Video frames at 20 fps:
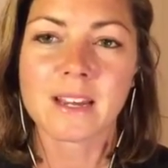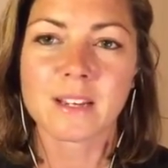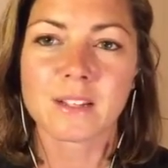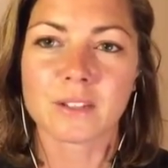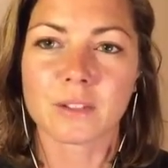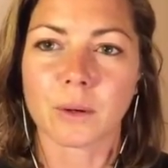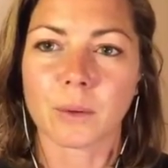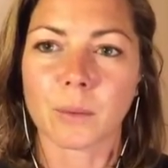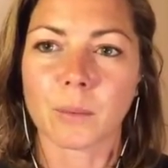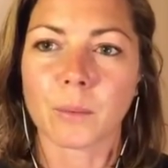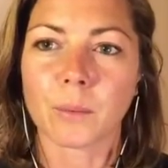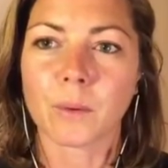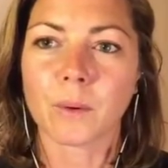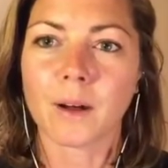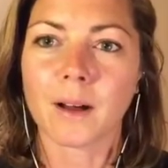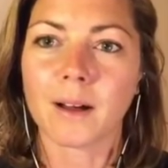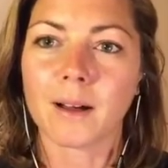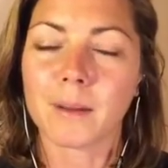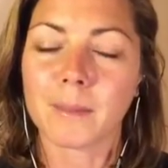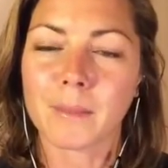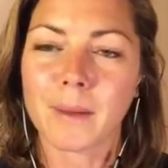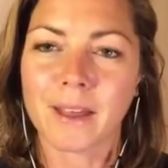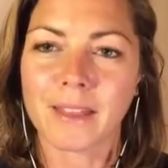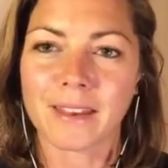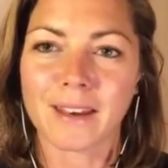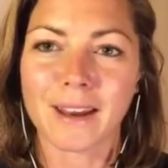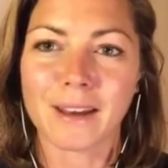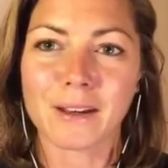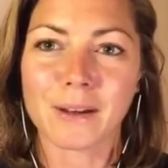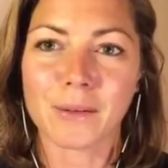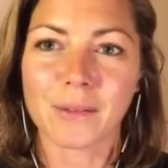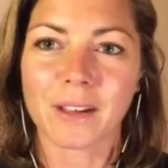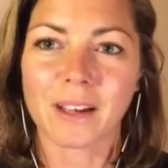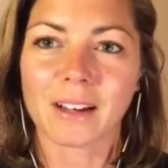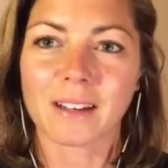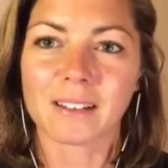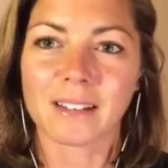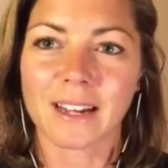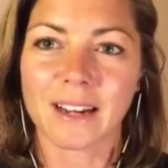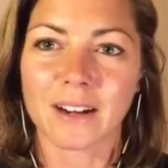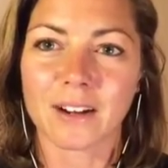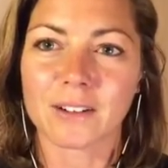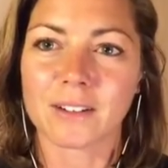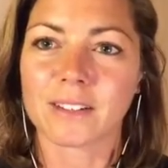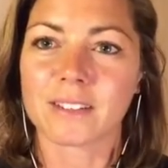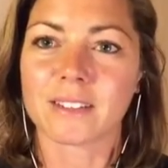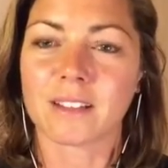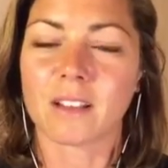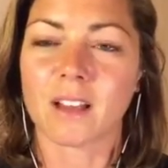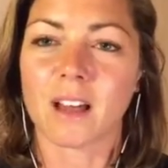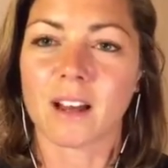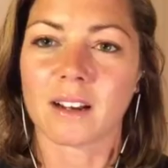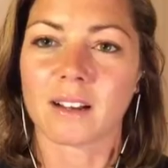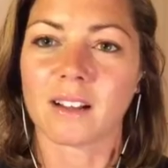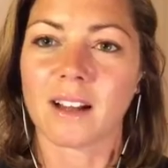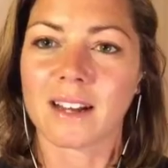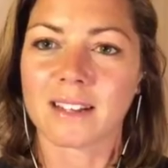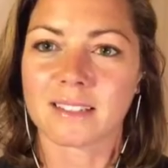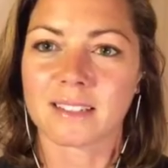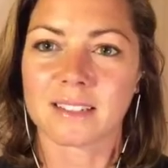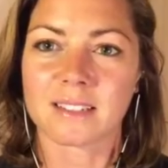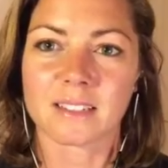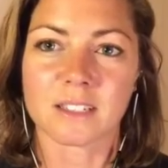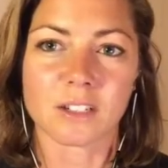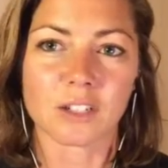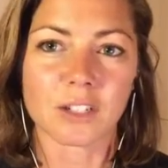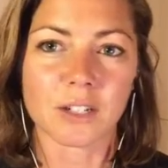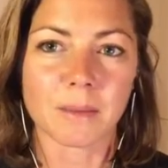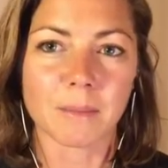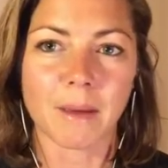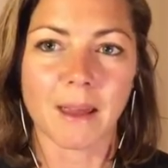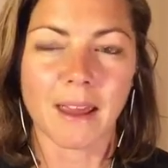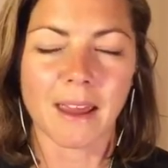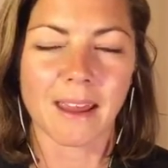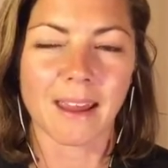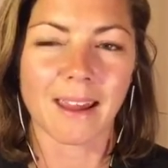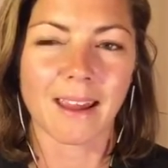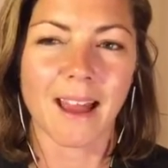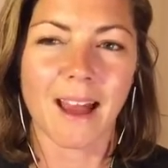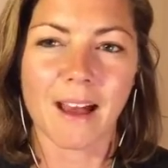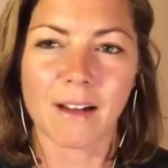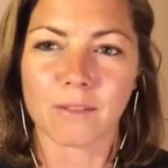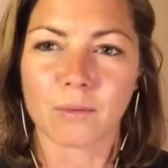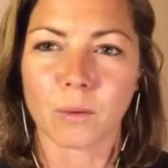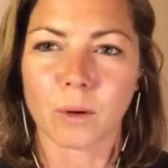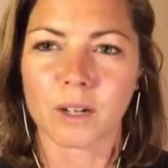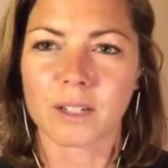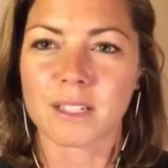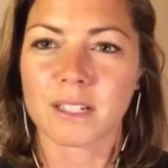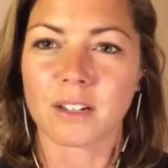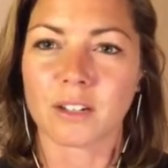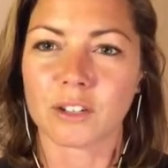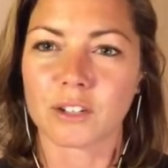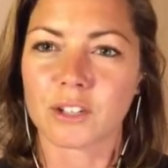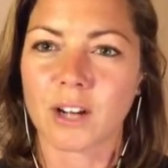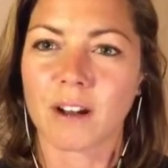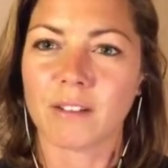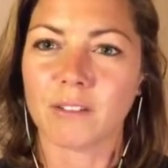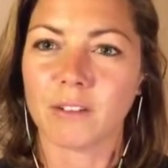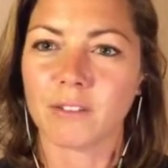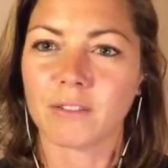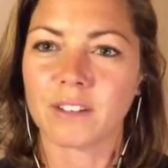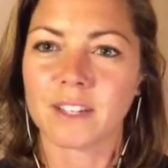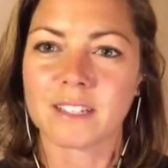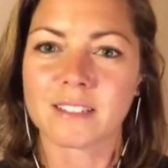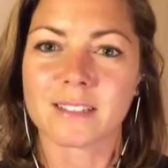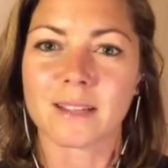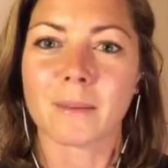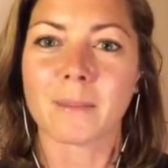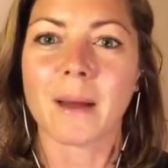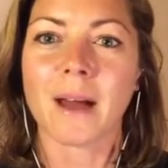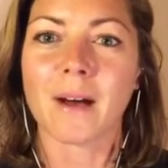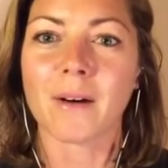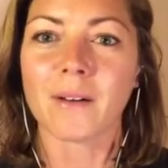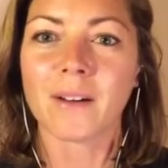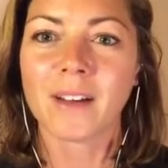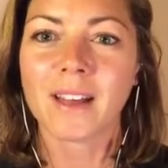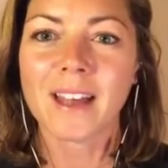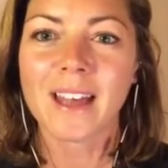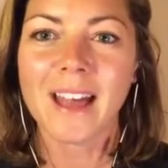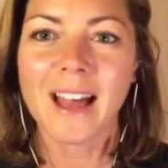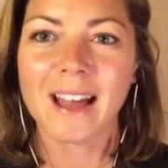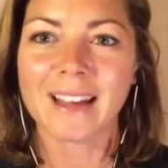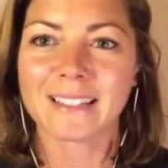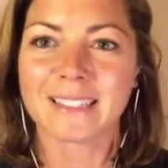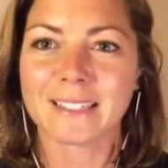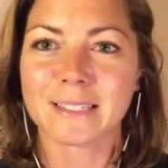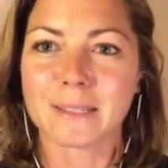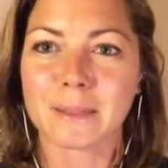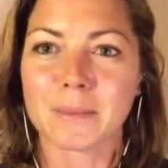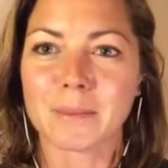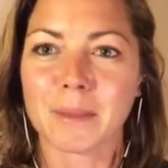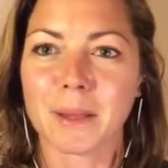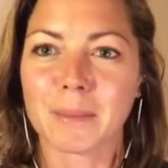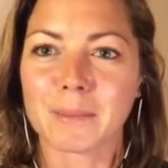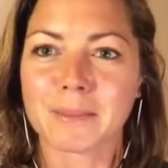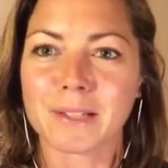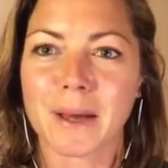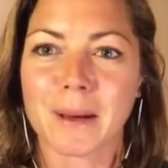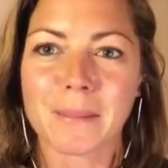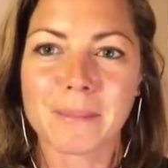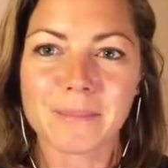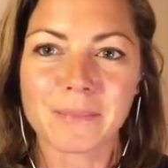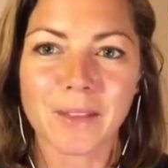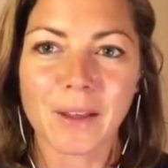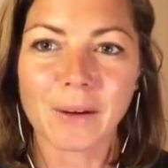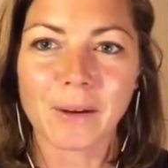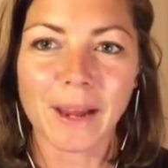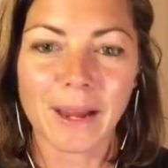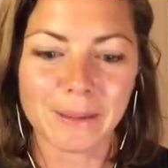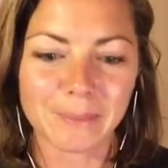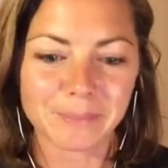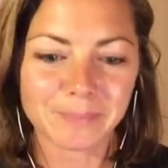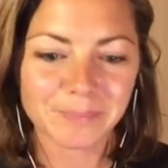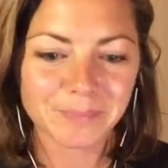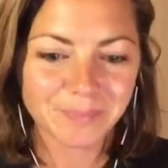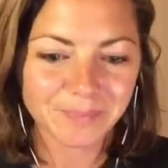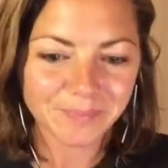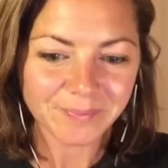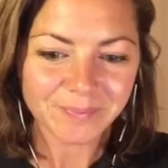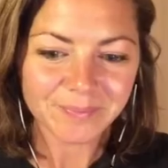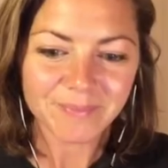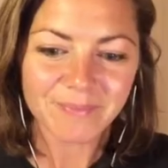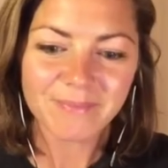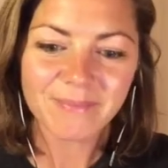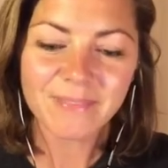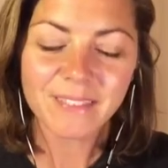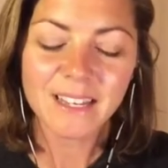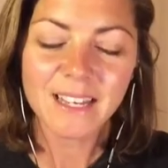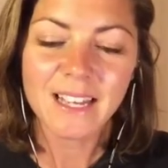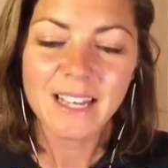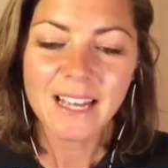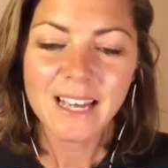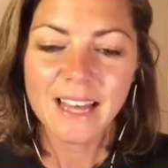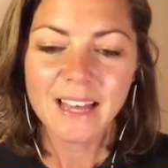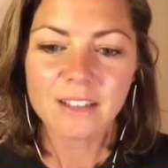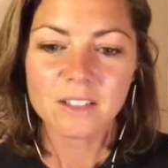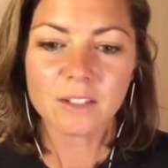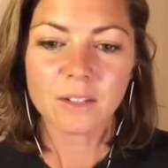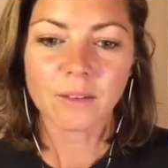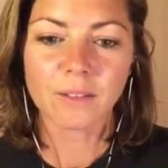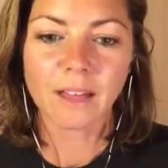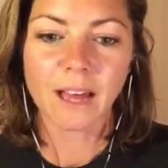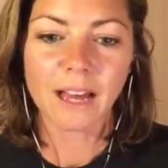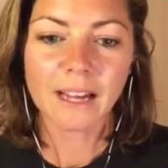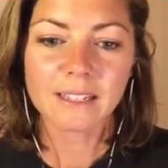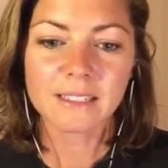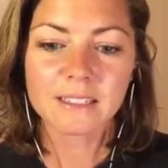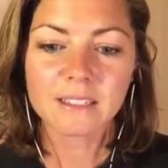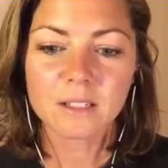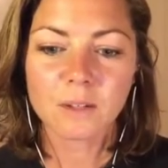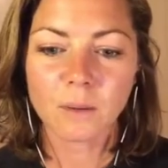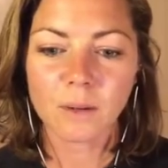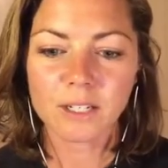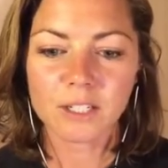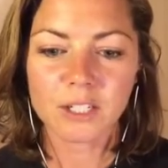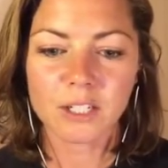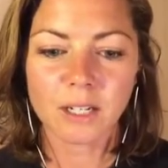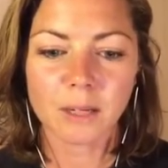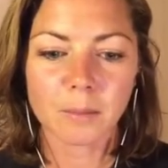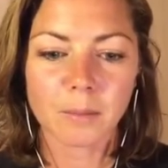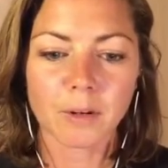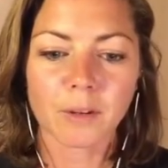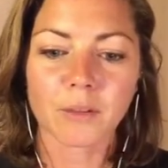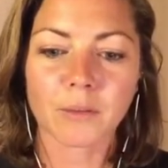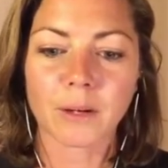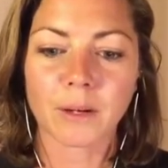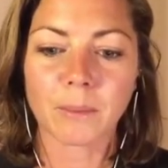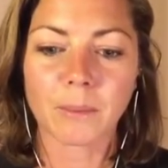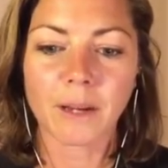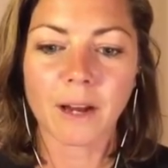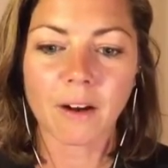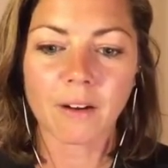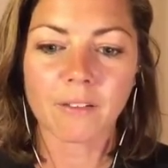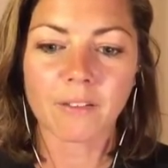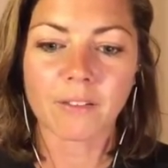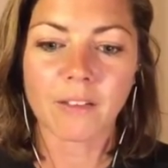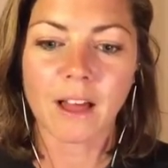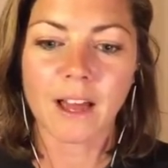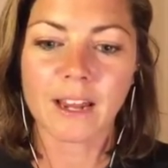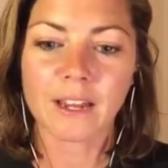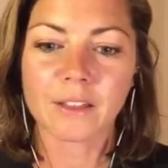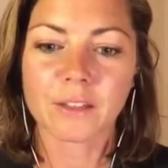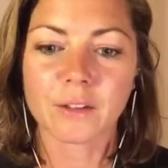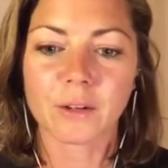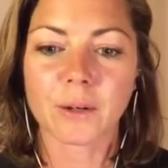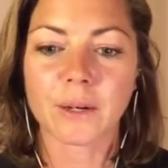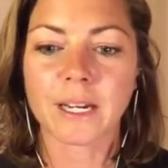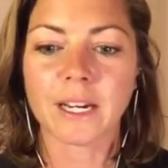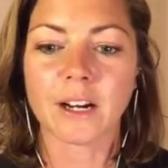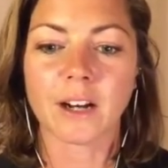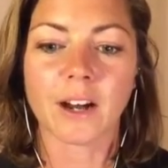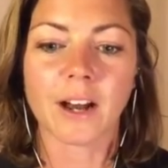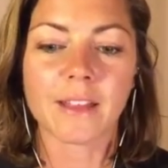So I know that Claire does a lot of classes, and she may have worked in her travel fees somehow. I see some thumbs up. Okay, so that is question number 3. We are flying through here.